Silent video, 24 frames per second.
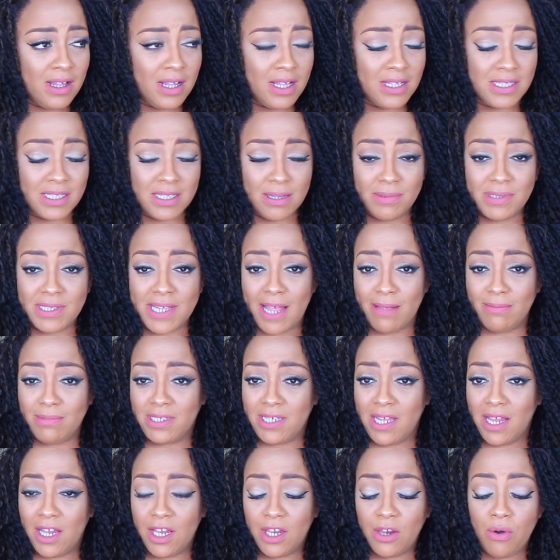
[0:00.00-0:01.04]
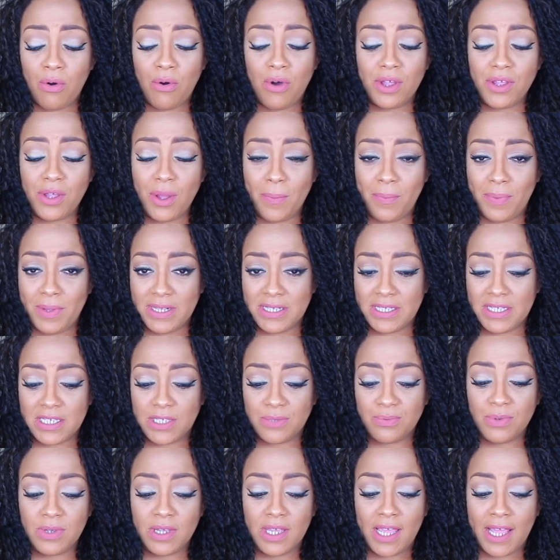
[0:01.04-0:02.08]
Because sometimes telling all your
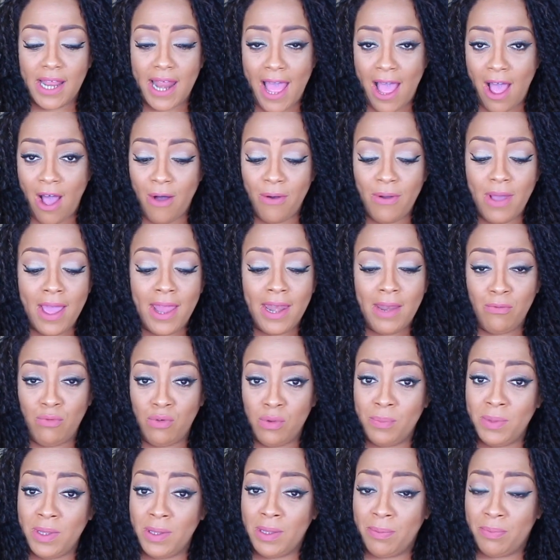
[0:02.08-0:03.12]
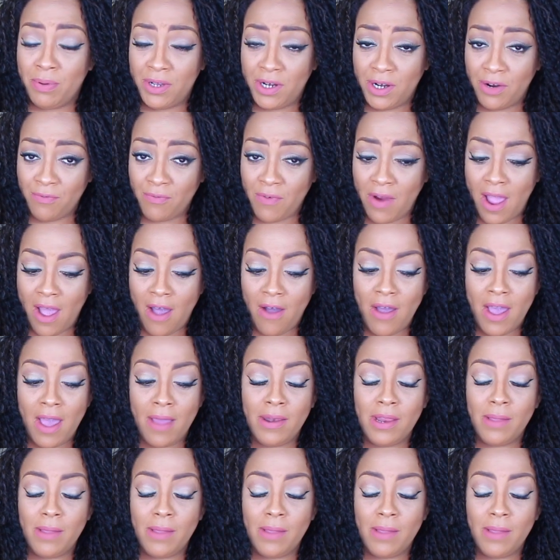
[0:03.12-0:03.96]
business will get out and it will be put around.